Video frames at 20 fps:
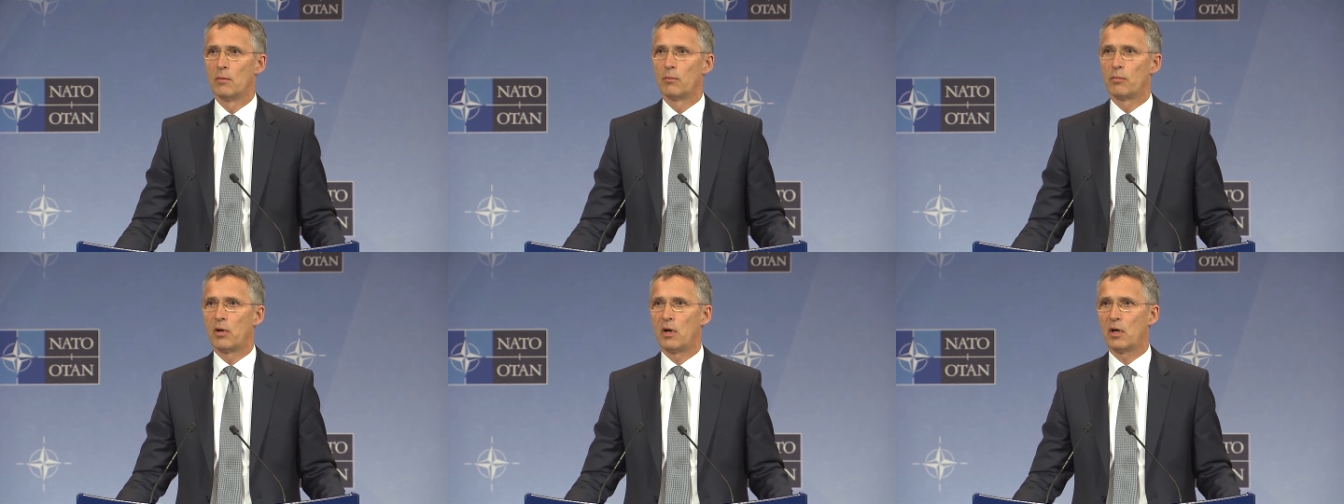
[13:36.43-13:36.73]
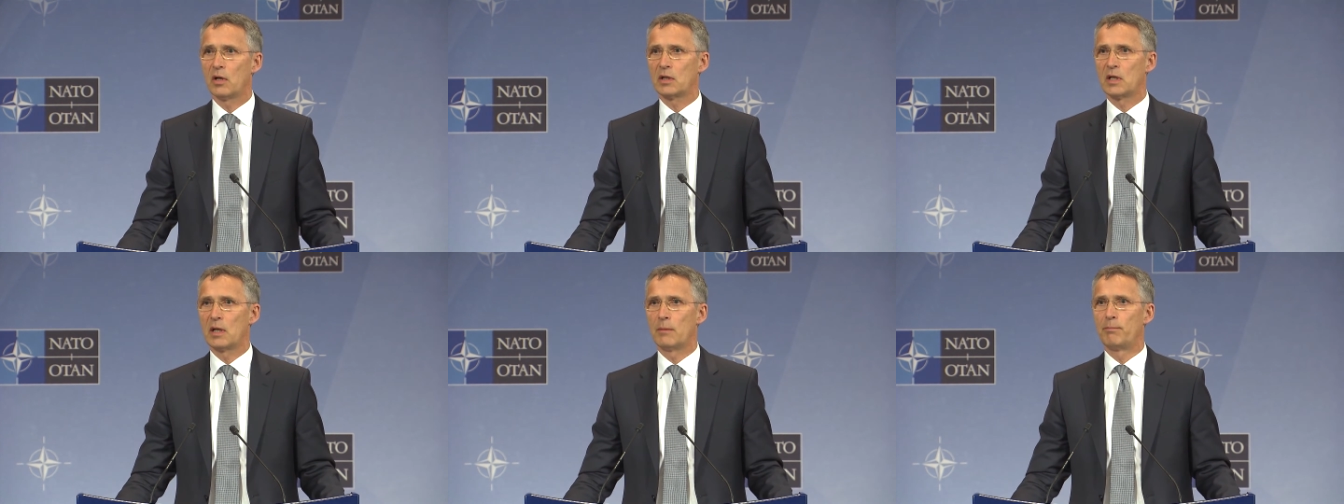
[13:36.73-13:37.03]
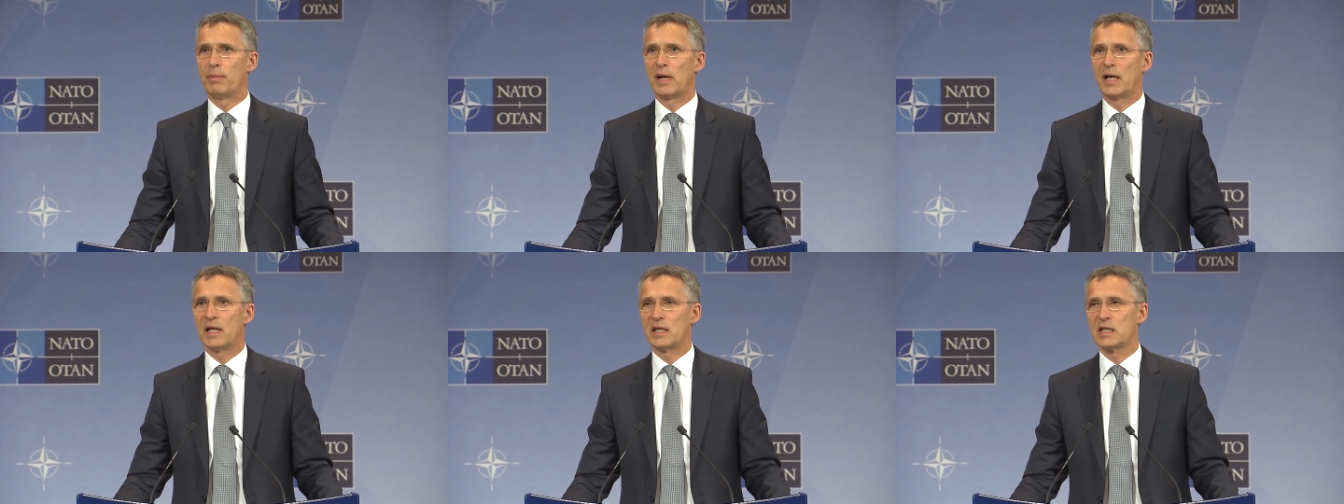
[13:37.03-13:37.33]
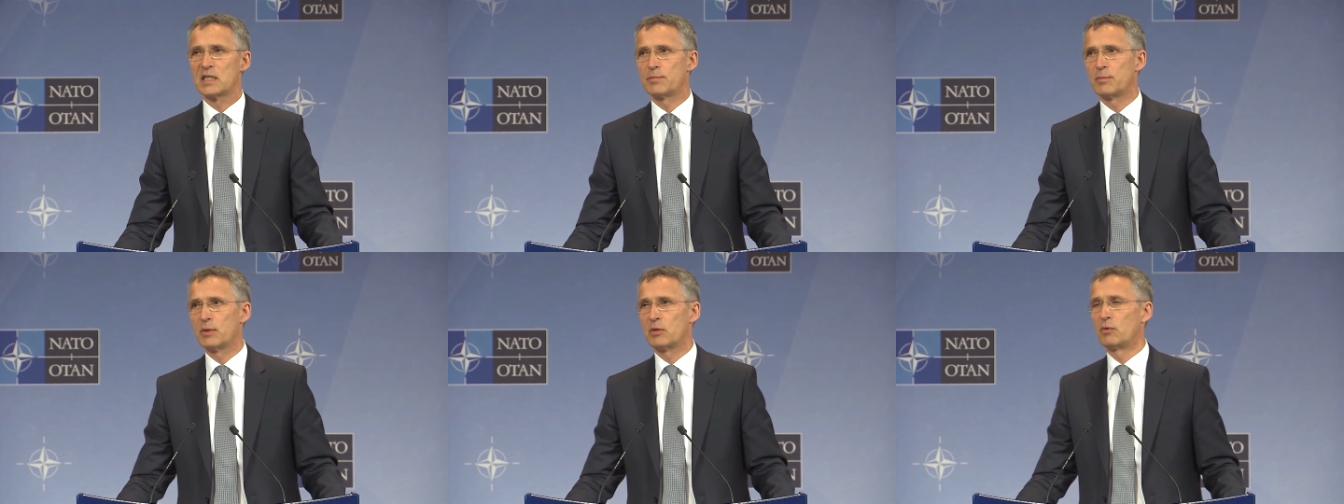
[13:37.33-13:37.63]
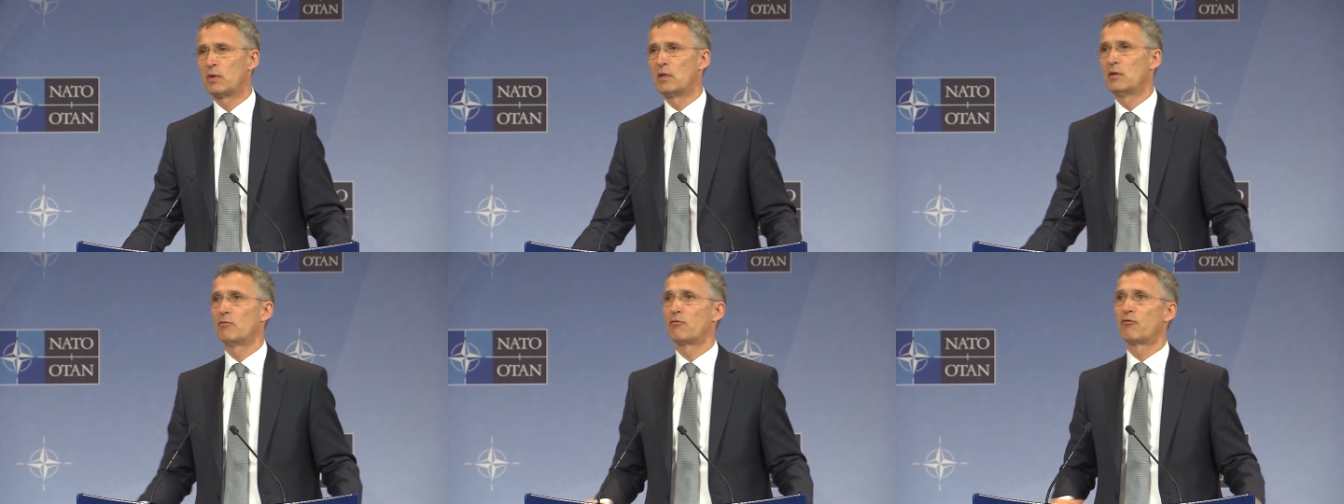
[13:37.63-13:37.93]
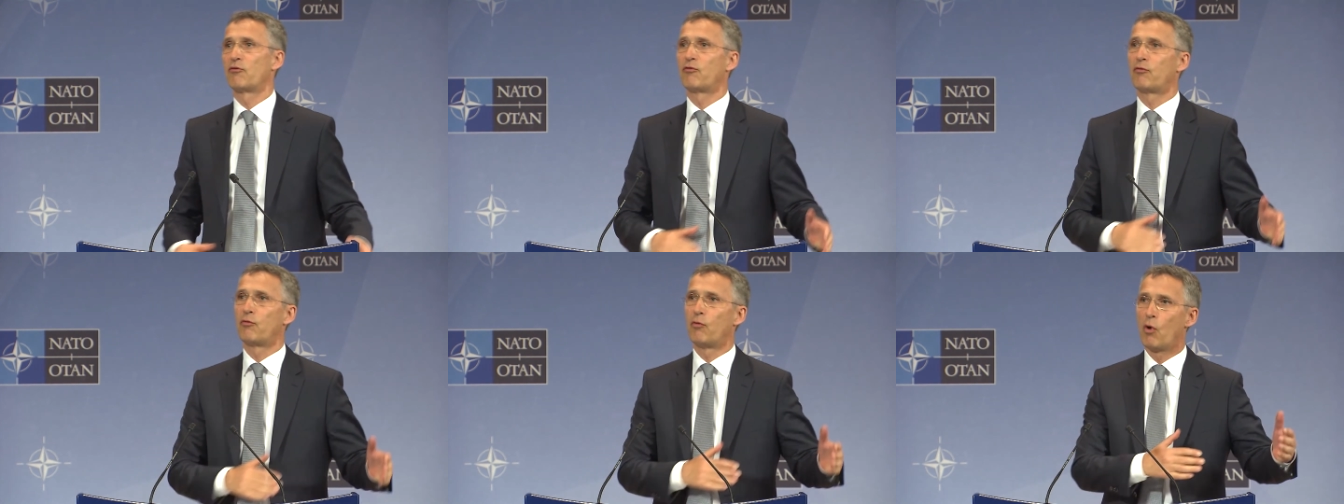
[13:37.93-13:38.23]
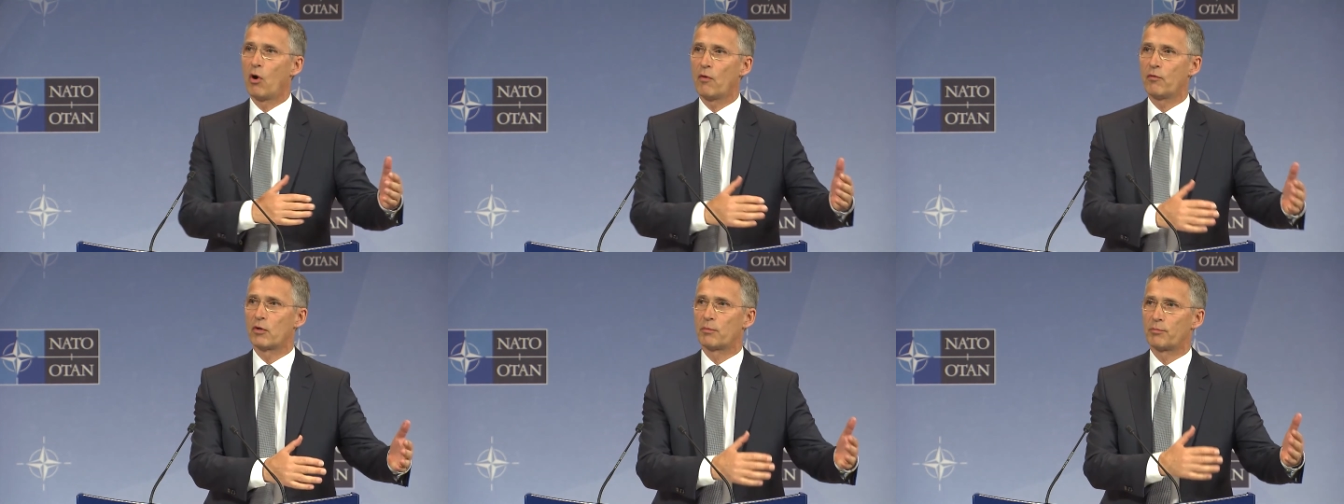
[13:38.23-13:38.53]
partly a balance between
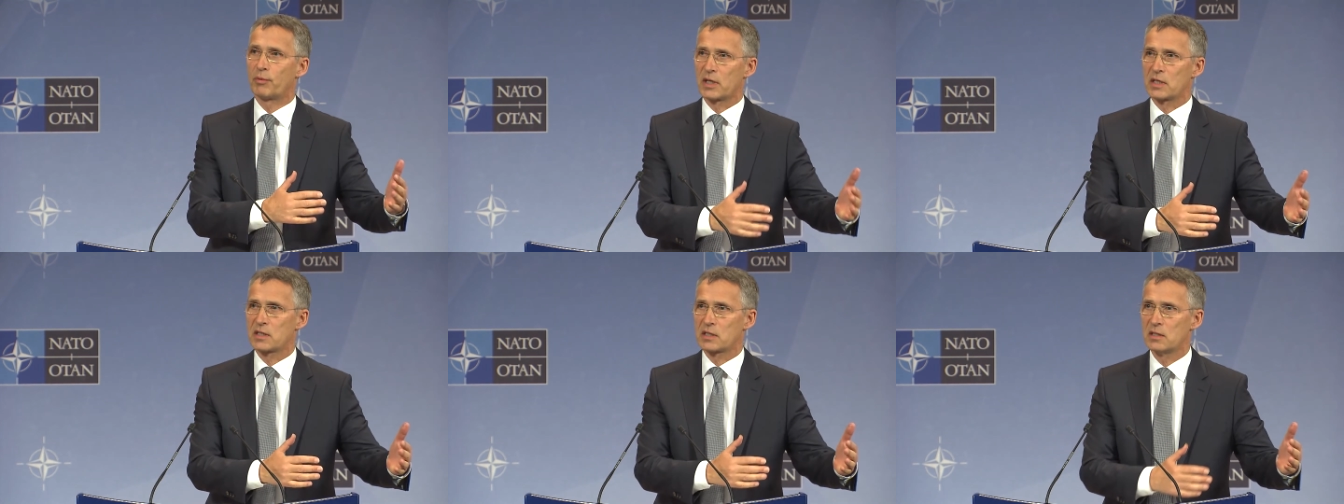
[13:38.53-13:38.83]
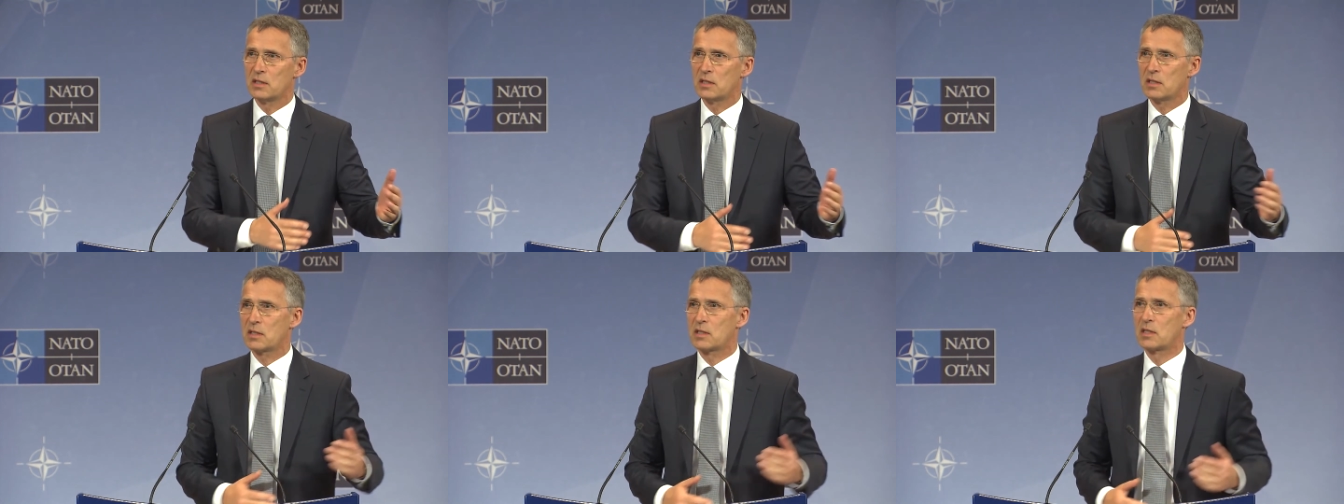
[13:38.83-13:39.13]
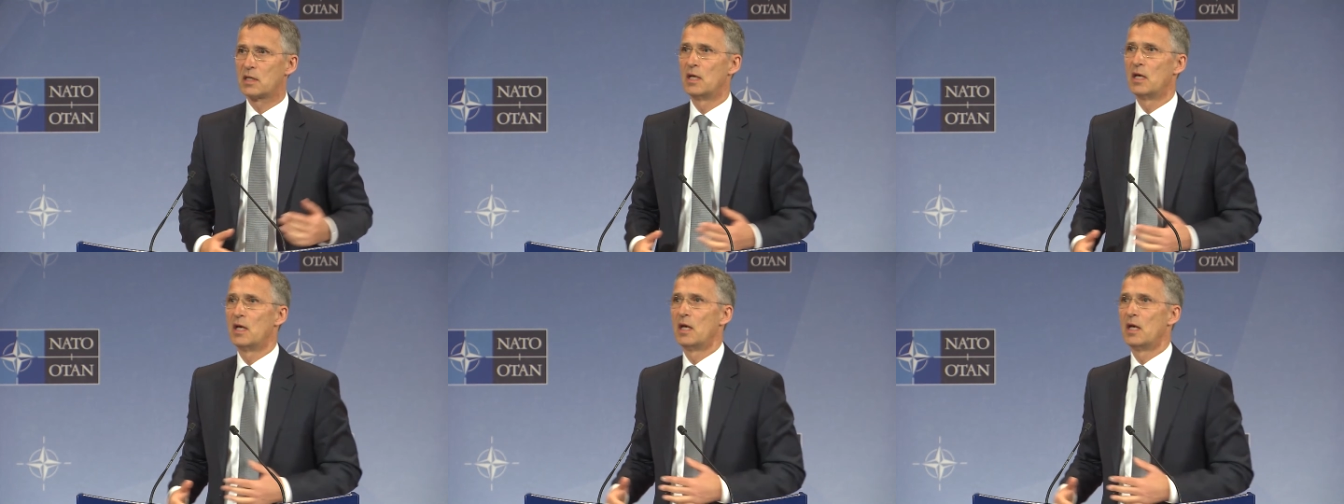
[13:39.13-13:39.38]
forward presence